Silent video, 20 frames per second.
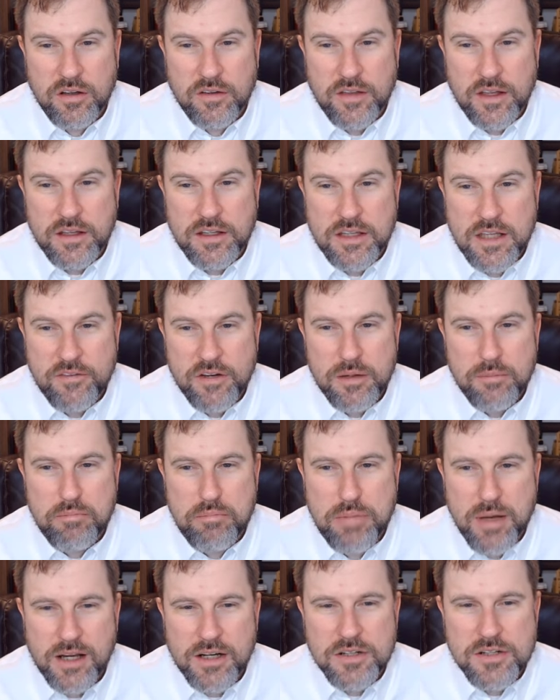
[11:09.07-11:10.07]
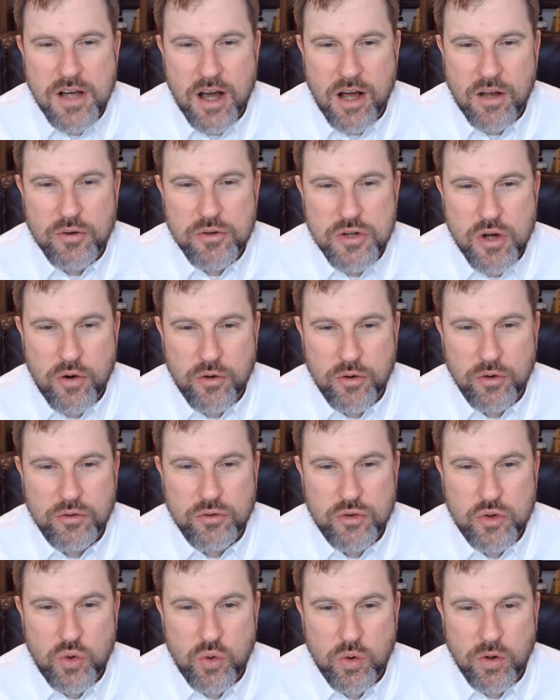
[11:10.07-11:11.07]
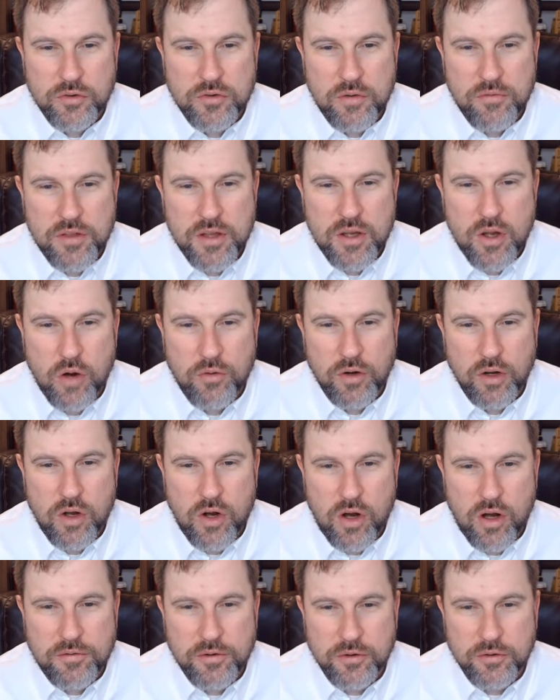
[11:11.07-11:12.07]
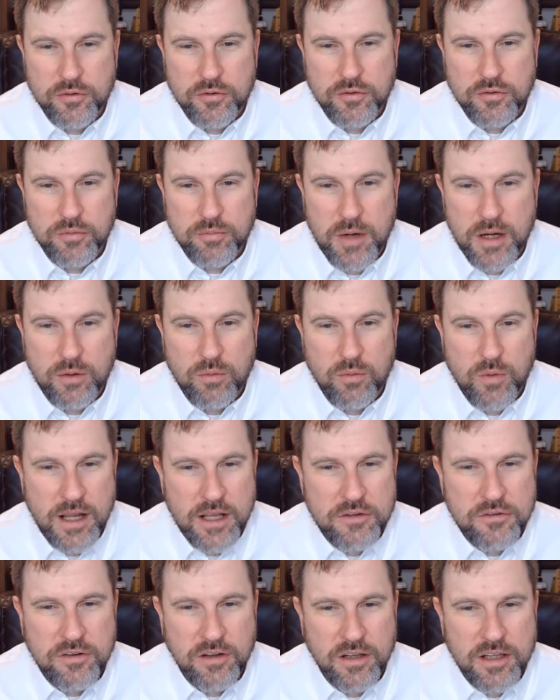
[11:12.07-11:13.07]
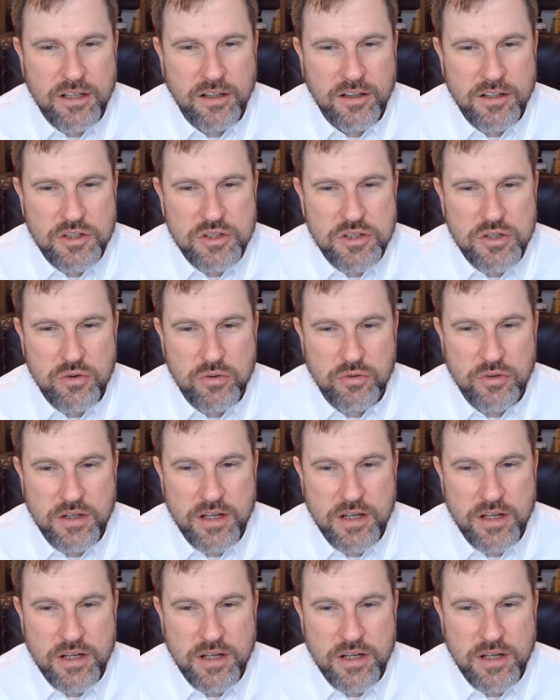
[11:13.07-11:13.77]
that giving big dollar donors tours of the Oval Office might raise legal issues,